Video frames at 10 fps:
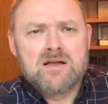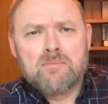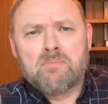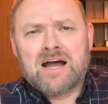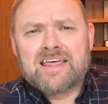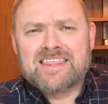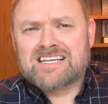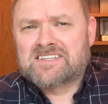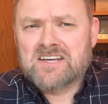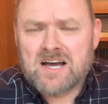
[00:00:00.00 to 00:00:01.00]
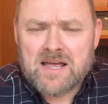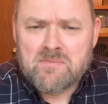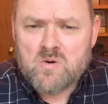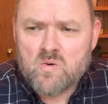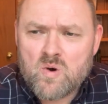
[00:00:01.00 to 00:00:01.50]
by this
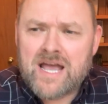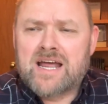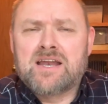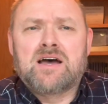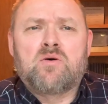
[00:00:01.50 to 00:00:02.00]
time when